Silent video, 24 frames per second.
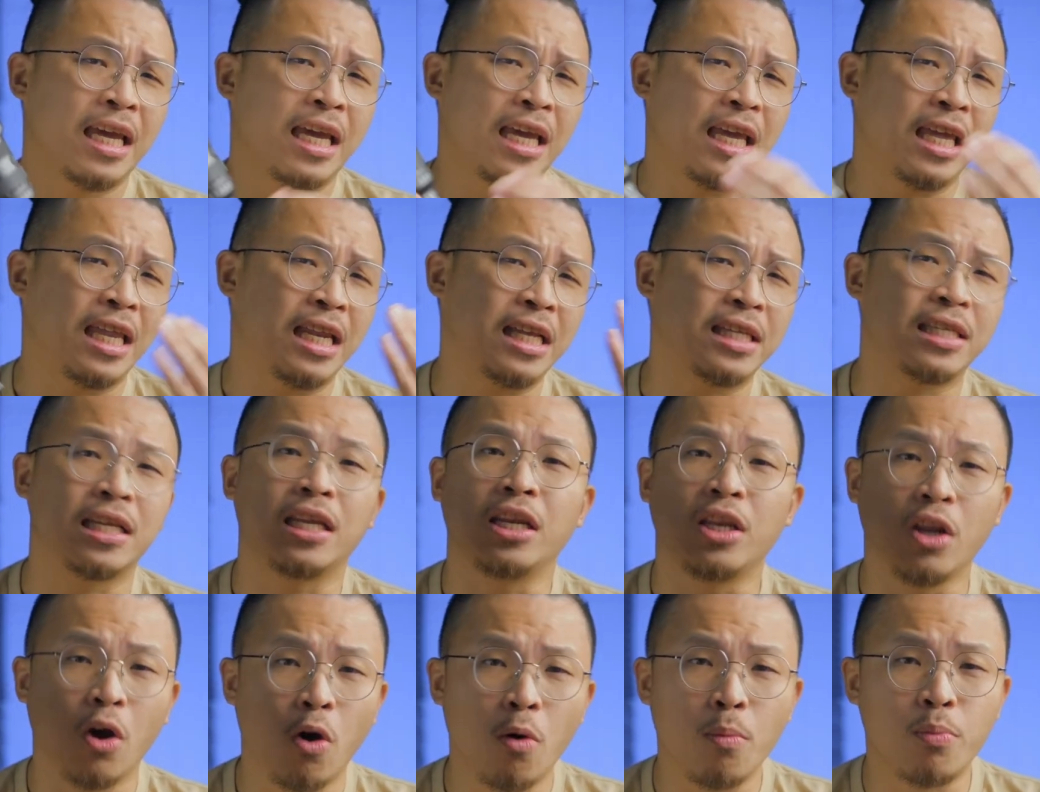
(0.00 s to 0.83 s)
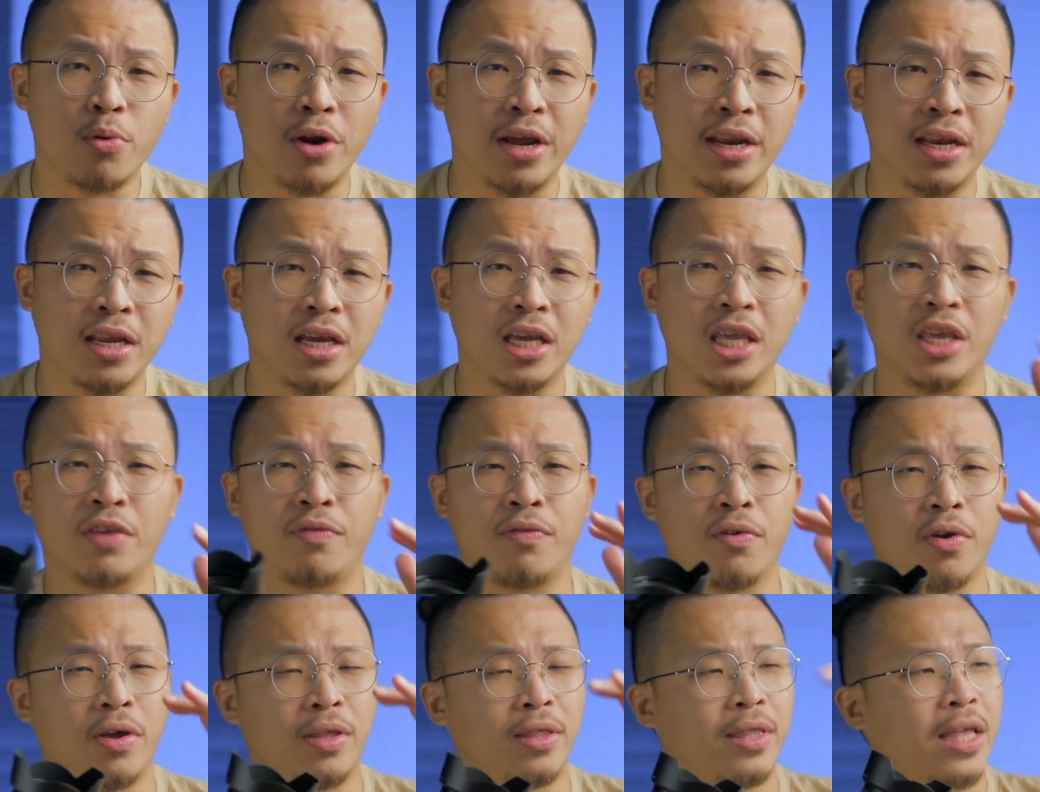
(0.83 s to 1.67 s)
It is a no-brainer if
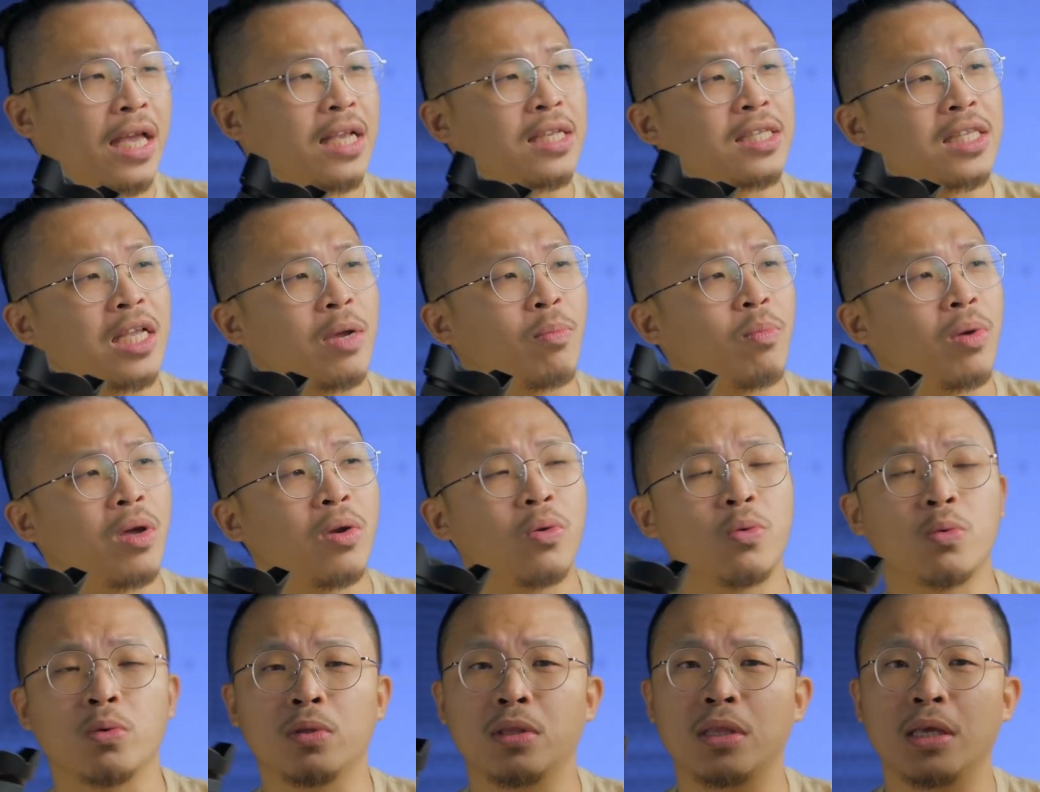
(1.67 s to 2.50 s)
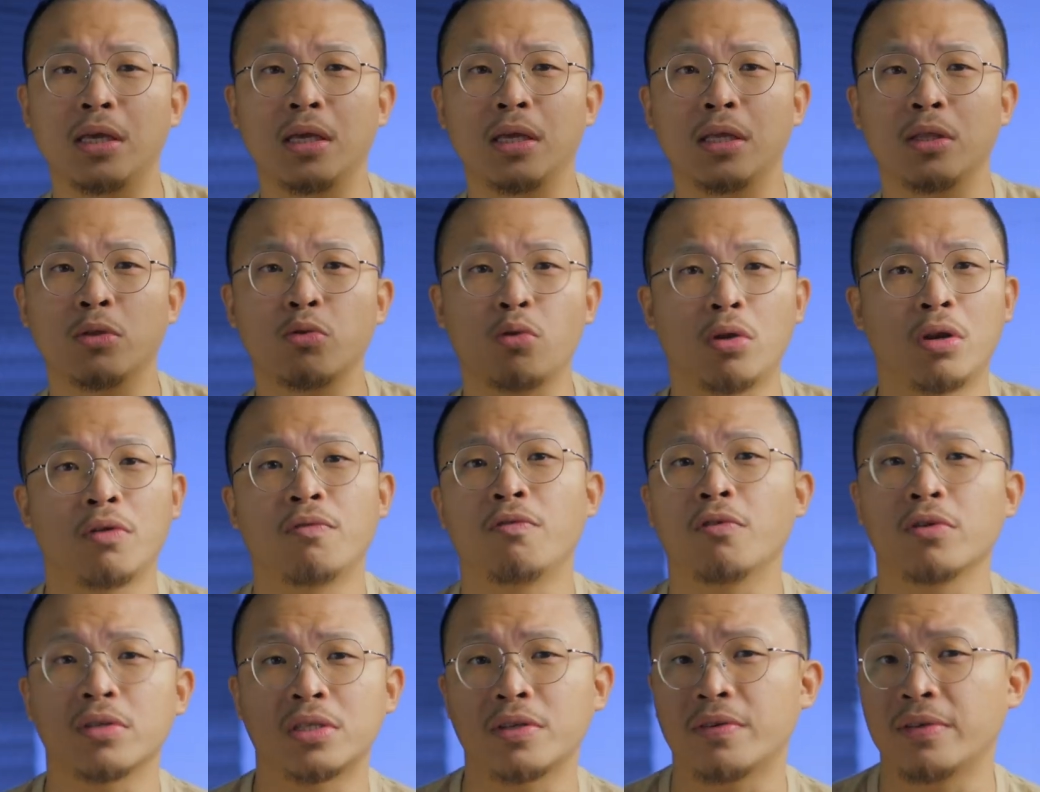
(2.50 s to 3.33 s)
you are that someone who thinks
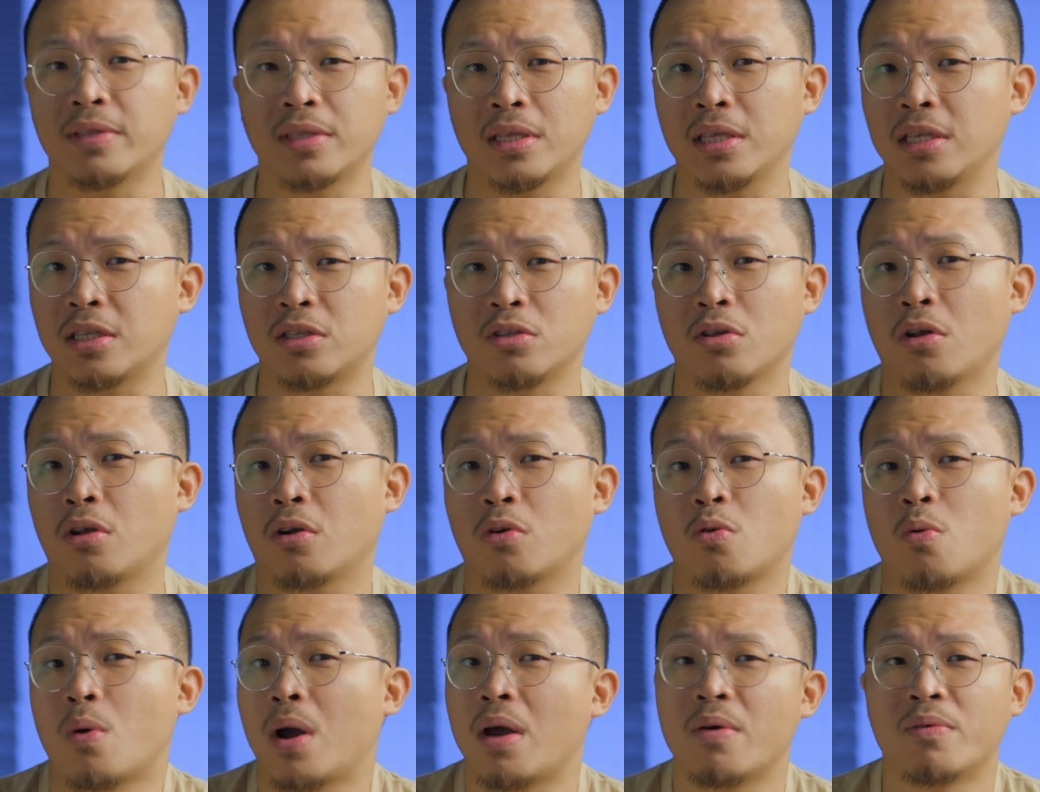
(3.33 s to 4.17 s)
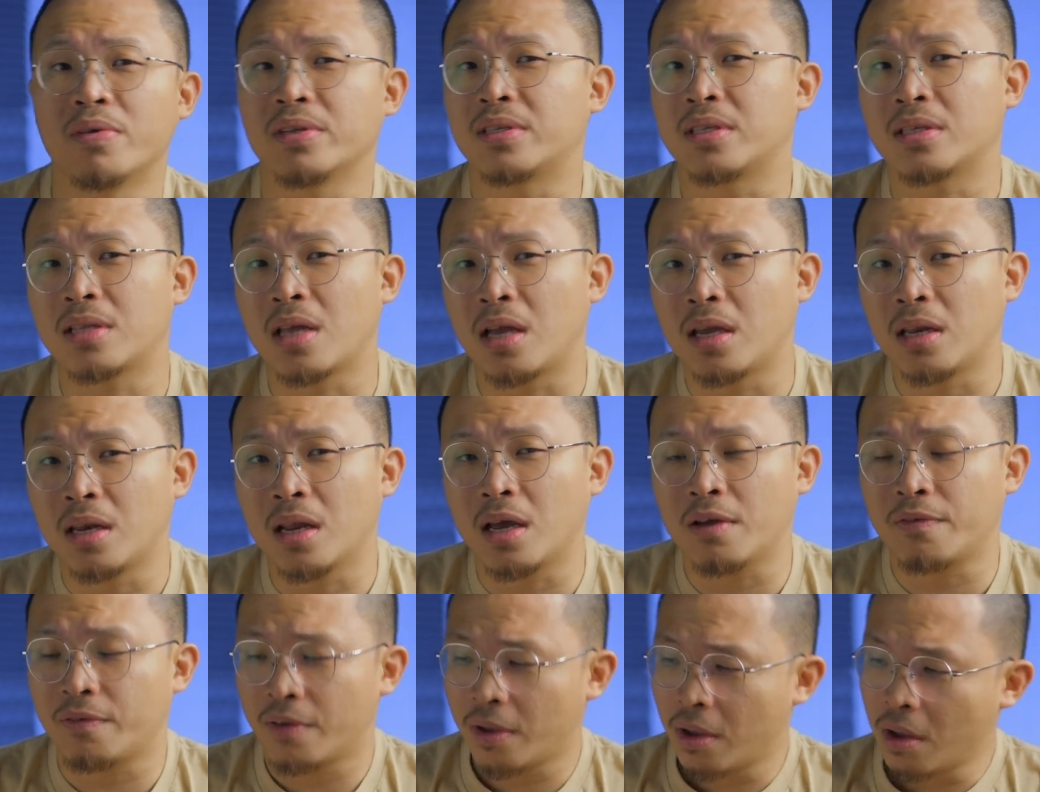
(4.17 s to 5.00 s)
24-70 is not quite versatile
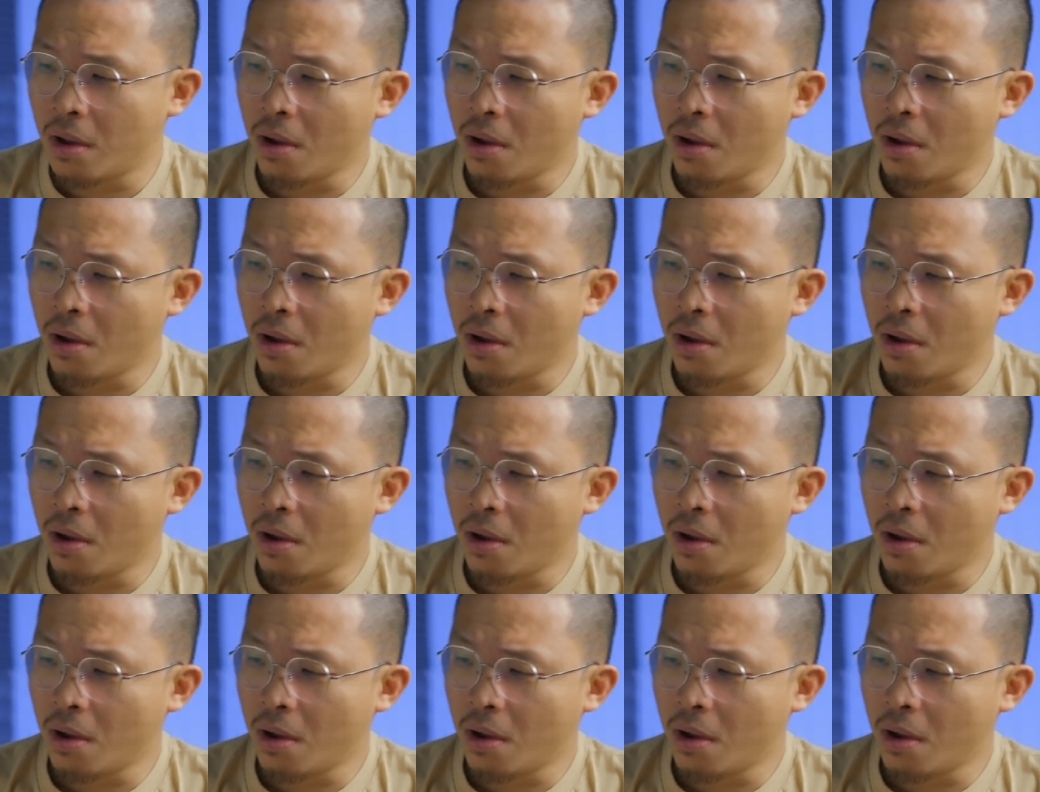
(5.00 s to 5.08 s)
enough